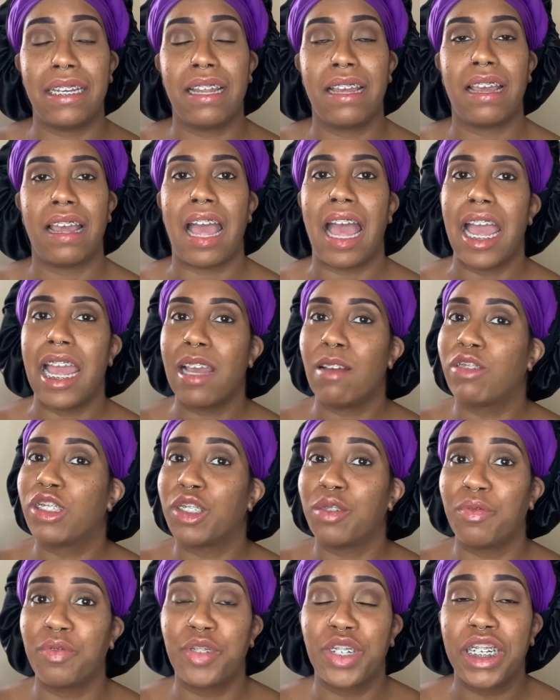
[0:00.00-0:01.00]
I have
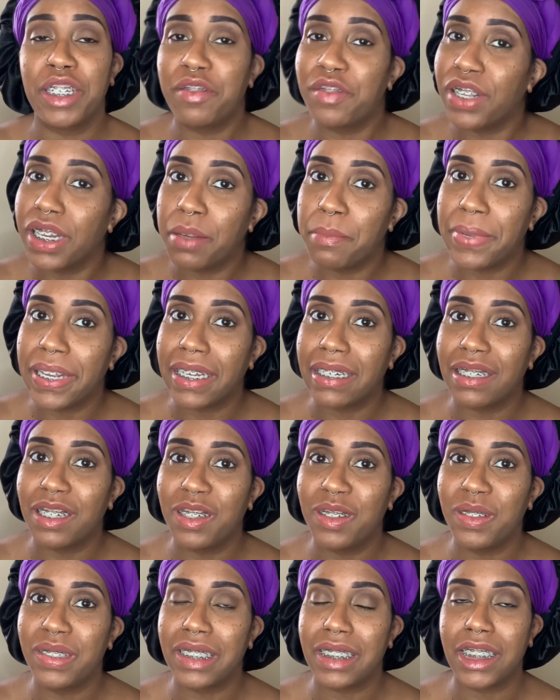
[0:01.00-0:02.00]
some really big
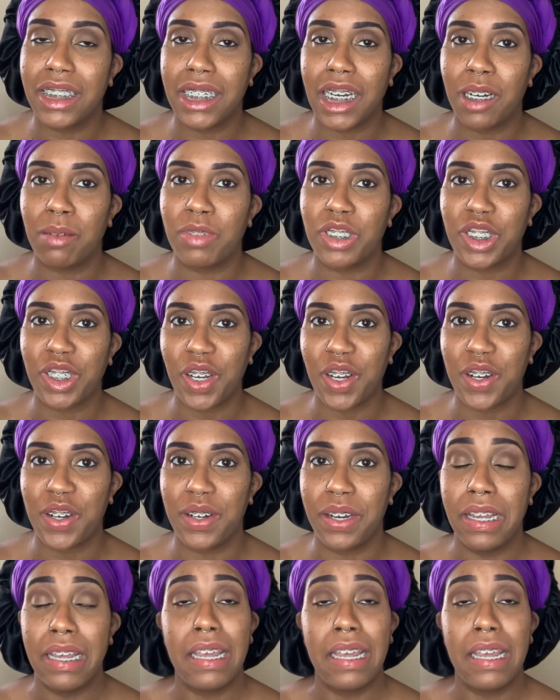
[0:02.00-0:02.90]
news to share with y'all,